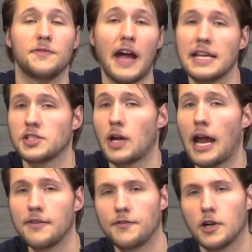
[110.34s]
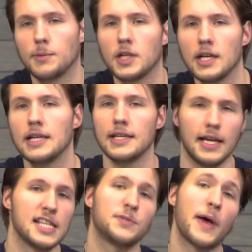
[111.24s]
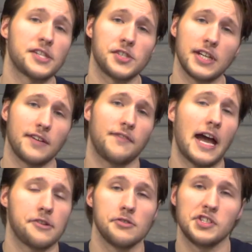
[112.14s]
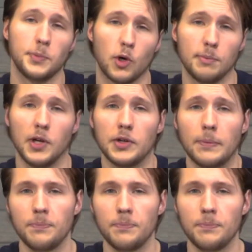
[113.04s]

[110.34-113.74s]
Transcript: faster and firmer, especially in a factory sport mode.